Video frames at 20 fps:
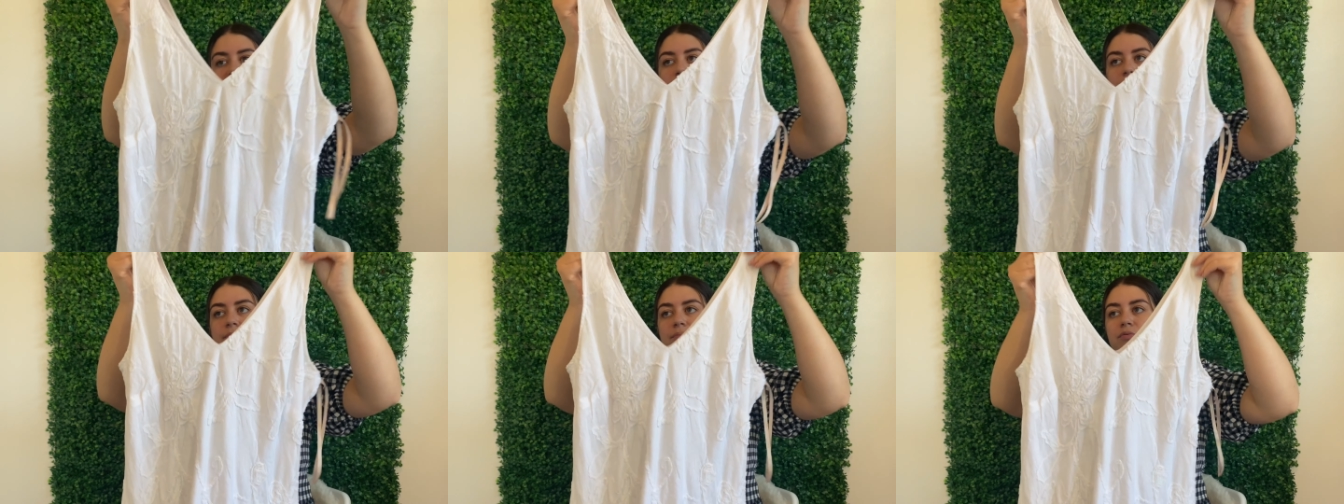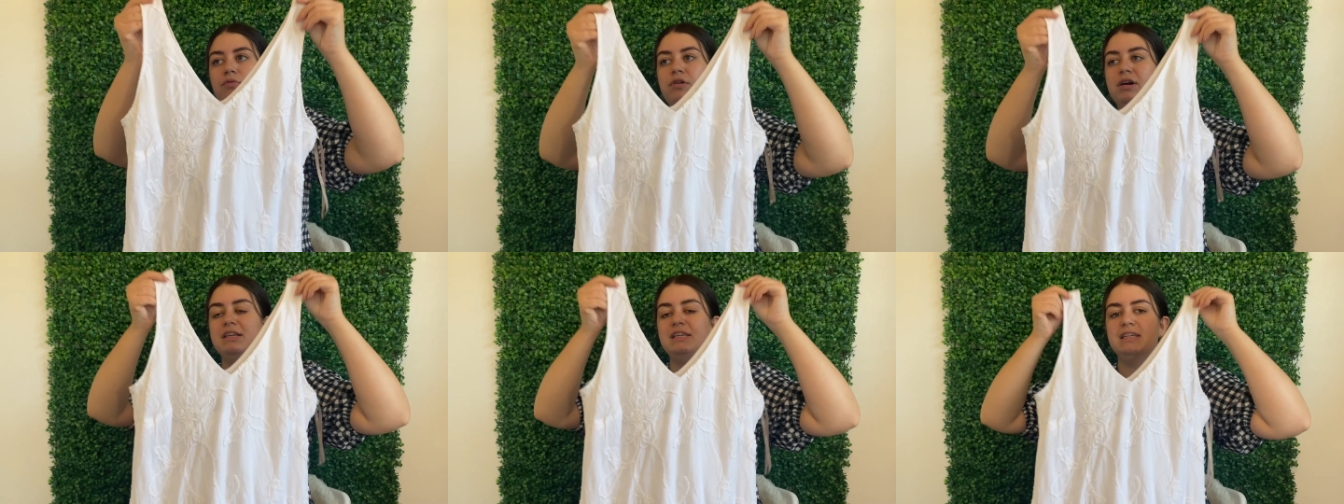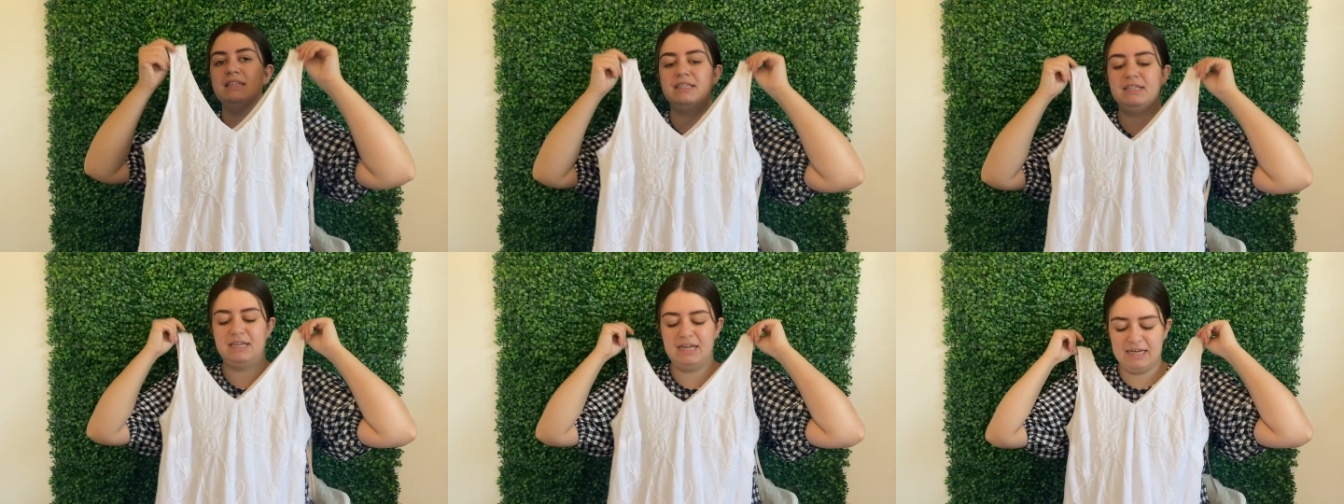
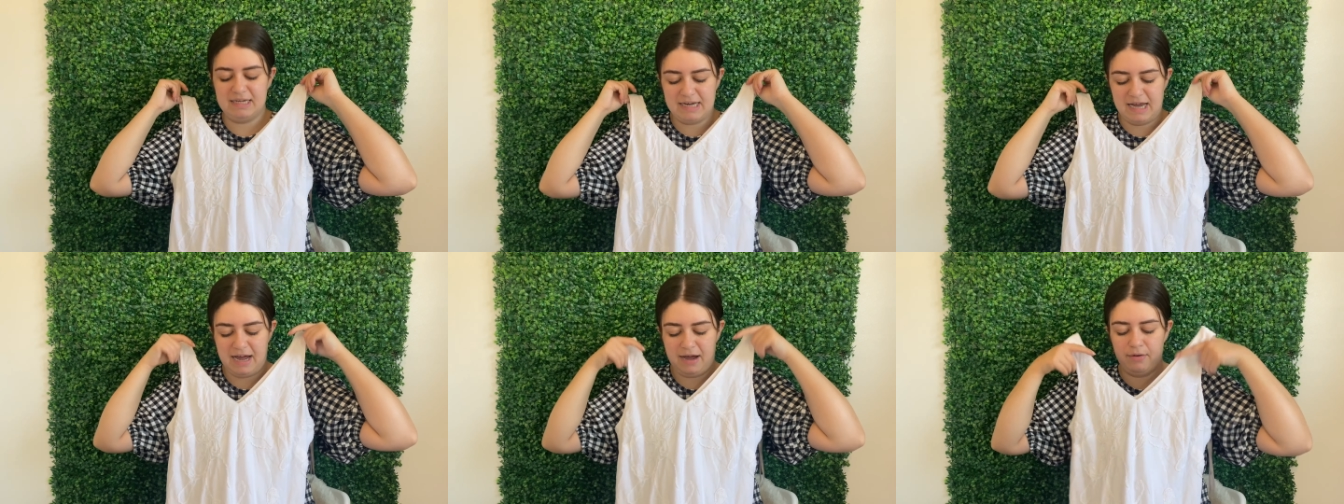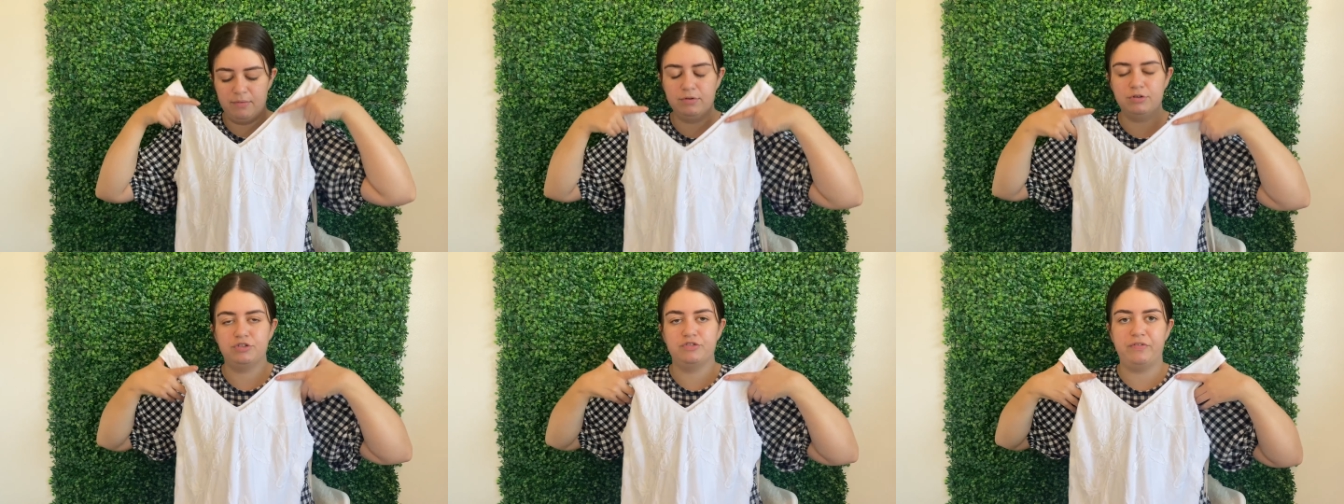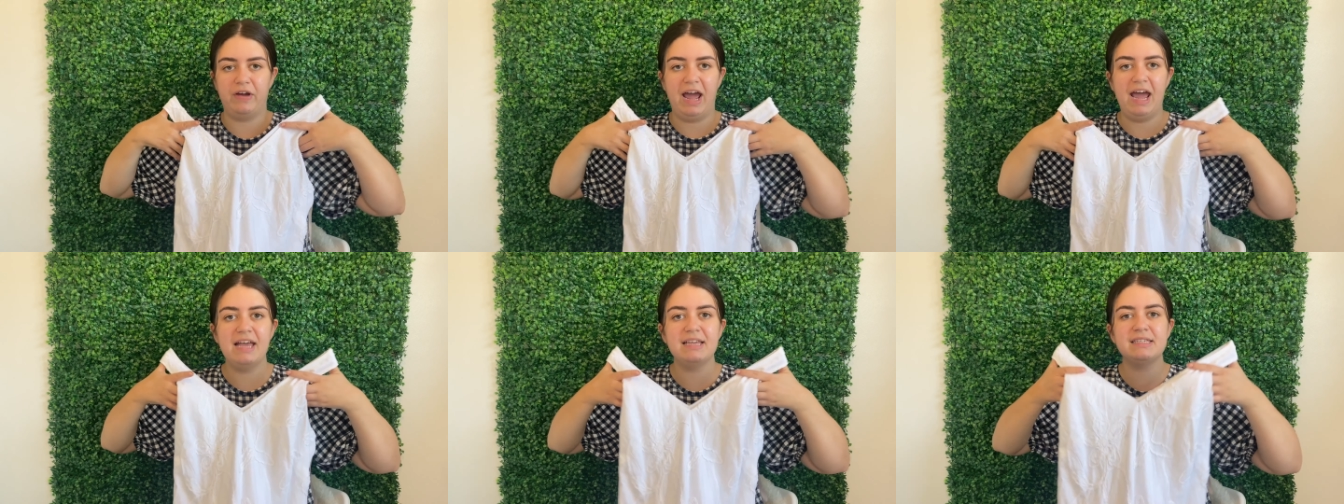embroidered detail
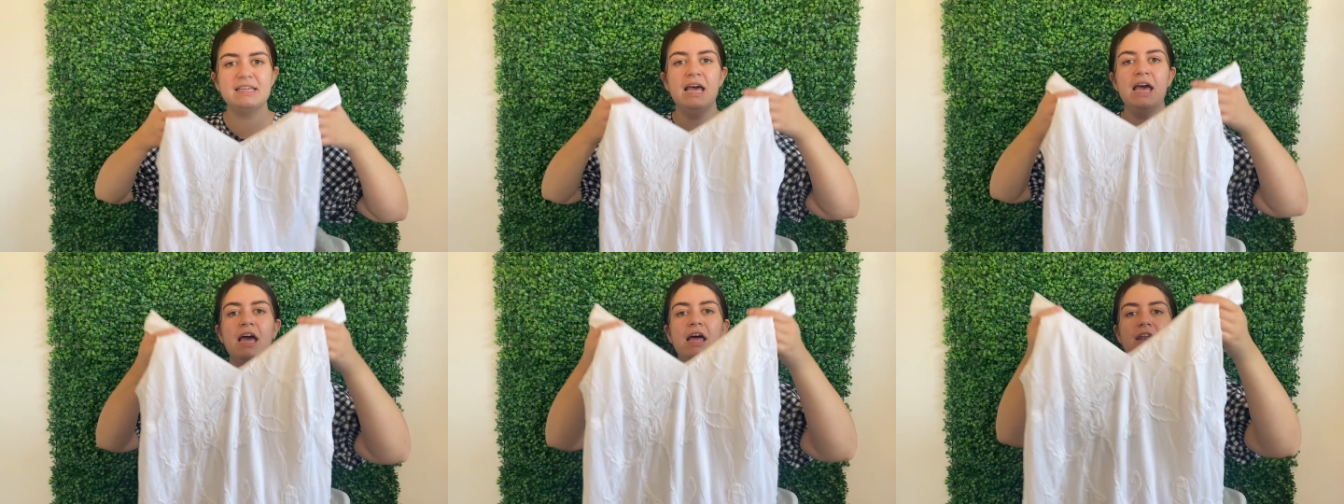dress.